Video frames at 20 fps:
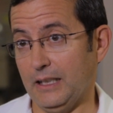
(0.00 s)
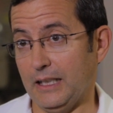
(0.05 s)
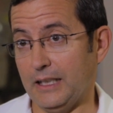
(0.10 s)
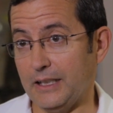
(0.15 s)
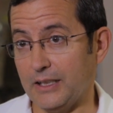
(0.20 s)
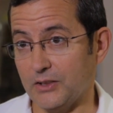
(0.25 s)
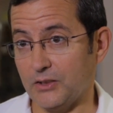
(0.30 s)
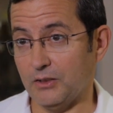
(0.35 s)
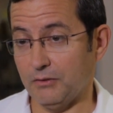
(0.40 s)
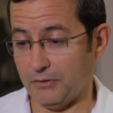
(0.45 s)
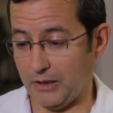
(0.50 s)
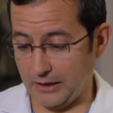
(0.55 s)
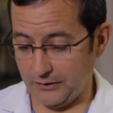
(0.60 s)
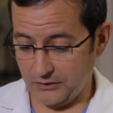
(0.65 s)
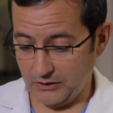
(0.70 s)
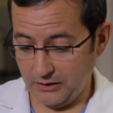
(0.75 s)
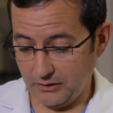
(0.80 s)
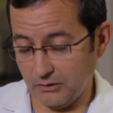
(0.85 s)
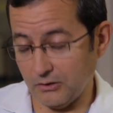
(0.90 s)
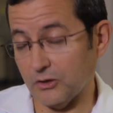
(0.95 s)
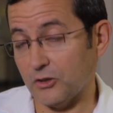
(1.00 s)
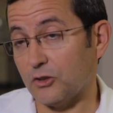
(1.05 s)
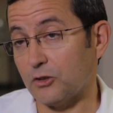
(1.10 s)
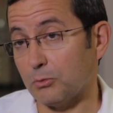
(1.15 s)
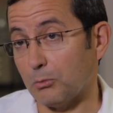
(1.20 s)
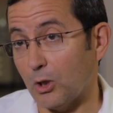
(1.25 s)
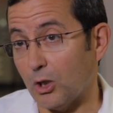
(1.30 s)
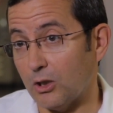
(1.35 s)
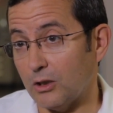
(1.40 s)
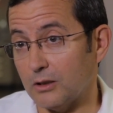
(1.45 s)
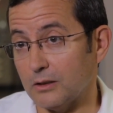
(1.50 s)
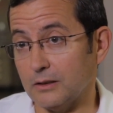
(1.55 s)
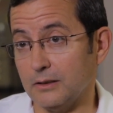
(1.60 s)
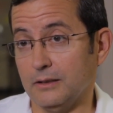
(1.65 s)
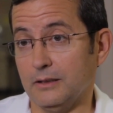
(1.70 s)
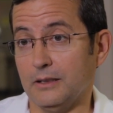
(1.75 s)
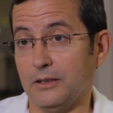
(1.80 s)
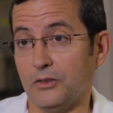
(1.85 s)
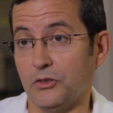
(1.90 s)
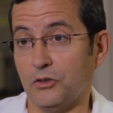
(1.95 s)
And this involves either a small
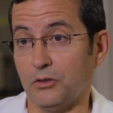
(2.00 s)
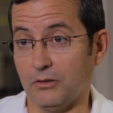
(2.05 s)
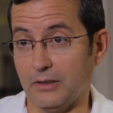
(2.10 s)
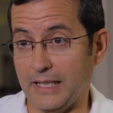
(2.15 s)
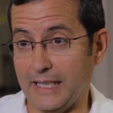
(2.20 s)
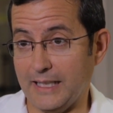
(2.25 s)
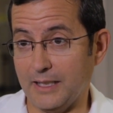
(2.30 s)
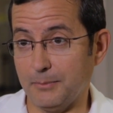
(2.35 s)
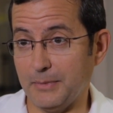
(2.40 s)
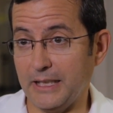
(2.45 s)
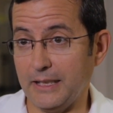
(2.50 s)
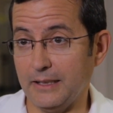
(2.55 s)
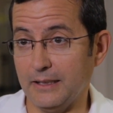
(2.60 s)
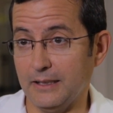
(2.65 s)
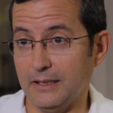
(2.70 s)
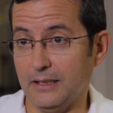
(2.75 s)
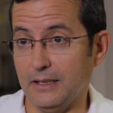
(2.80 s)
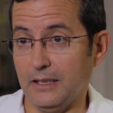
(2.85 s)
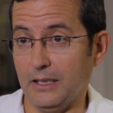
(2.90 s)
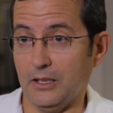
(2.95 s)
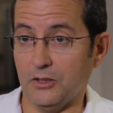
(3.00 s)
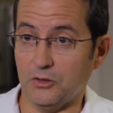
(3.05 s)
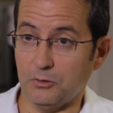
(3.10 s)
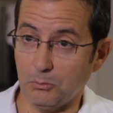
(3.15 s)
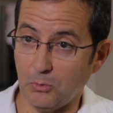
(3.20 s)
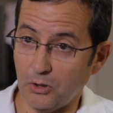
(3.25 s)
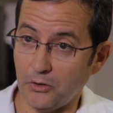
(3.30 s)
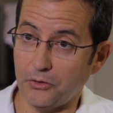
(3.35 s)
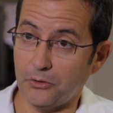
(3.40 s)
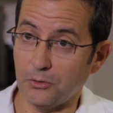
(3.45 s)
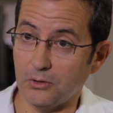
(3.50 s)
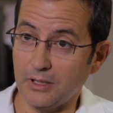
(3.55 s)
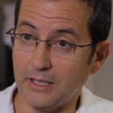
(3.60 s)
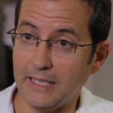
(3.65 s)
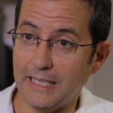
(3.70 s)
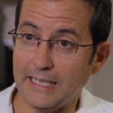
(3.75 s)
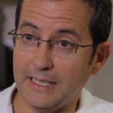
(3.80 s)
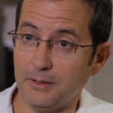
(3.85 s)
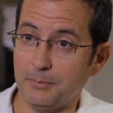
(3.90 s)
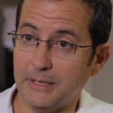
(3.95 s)
sternotomy, a small
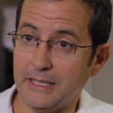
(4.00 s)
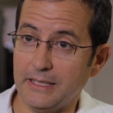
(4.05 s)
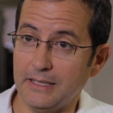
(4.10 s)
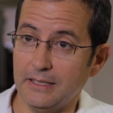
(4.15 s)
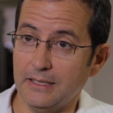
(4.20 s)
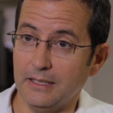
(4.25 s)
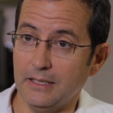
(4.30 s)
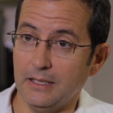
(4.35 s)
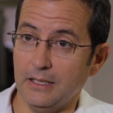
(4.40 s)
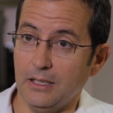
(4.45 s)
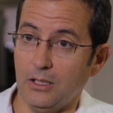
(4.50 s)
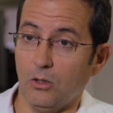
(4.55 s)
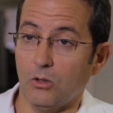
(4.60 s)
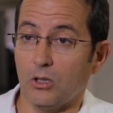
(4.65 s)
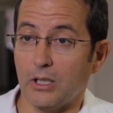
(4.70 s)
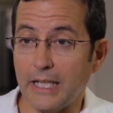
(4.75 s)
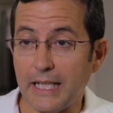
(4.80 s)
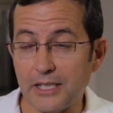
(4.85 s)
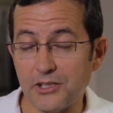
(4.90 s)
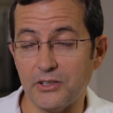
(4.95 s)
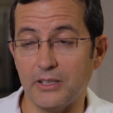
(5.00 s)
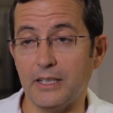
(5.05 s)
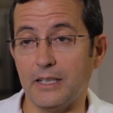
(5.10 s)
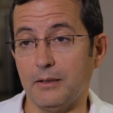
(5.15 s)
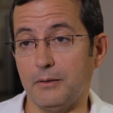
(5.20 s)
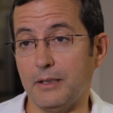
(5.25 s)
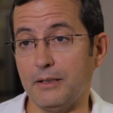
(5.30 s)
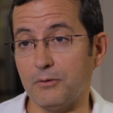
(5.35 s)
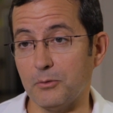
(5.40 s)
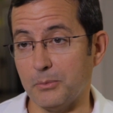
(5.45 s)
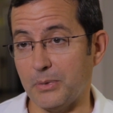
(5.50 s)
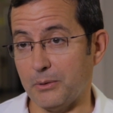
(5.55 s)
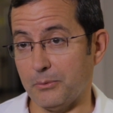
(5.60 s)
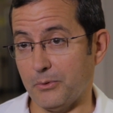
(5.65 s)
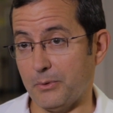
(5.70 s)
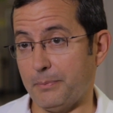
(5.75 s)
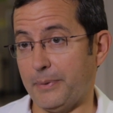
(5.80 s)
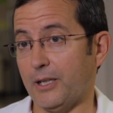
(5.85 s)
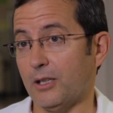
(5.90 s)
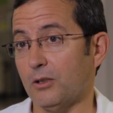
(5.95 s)
thoracotomy, or occasionally can even be
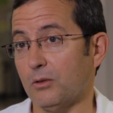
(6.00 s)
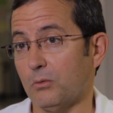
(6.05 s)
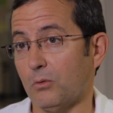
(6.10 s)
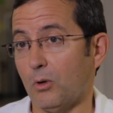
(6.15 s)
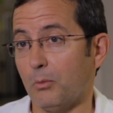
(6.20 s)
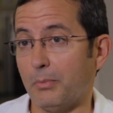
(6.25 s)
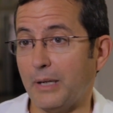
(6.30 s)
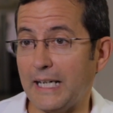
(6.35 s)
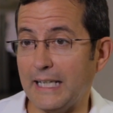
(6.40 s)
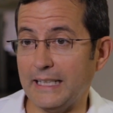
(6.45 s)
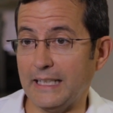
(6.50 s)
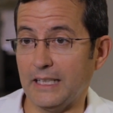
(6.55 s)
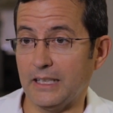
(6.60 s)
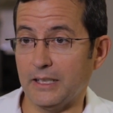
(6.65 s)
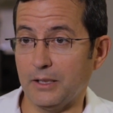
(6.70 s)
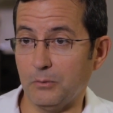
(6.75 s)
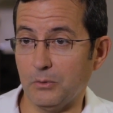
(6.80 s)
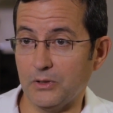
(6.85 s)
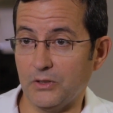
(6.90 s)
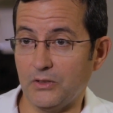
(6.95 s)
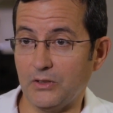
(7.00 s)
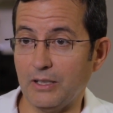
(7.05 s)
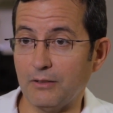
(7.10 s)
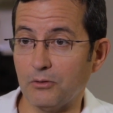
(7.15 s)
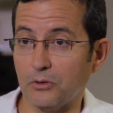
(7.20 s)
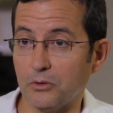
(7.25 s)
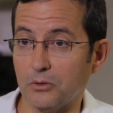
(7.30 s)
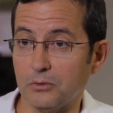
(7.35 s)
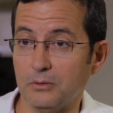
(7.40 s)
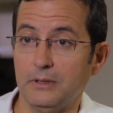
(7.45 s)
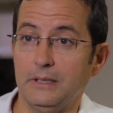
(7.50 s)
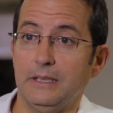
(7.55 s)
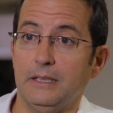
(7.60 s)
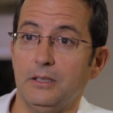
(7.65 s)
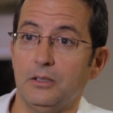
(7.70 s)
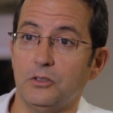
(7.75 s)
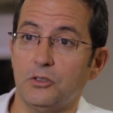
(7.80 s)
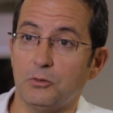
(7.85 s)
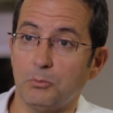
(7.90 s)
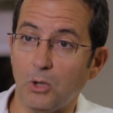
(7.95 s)
repaired robotically with several
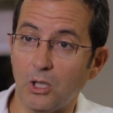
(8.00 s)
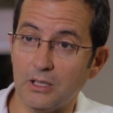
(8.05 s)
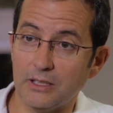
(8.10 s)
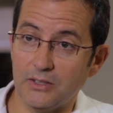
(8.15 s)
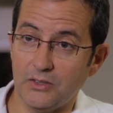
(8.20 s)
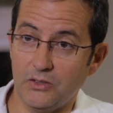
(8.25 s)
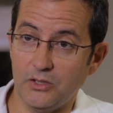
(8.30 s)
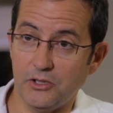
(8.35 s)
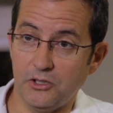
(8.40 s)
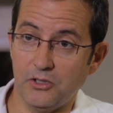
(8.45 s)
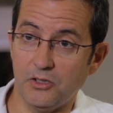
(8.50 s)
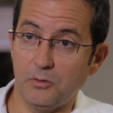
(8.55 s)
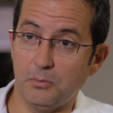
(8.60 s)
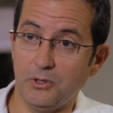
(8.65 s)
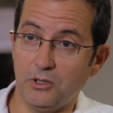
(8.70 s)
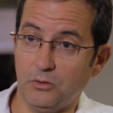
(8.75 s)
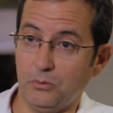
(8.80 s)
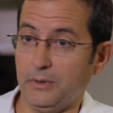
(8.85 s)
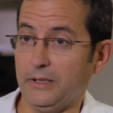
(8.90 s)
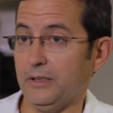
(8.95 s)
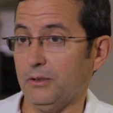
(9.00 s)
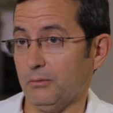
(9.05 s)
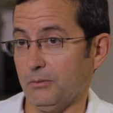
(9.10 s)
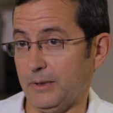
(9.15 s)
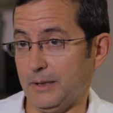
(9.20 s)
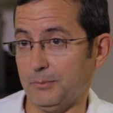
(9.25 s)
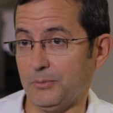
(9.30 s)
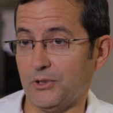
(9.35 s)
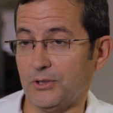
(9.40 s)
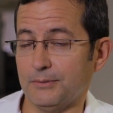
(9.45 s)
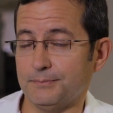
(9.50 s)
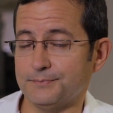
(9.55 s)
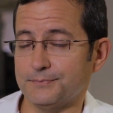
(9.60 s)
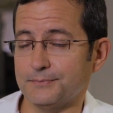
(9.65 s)
small incisions between the ribs.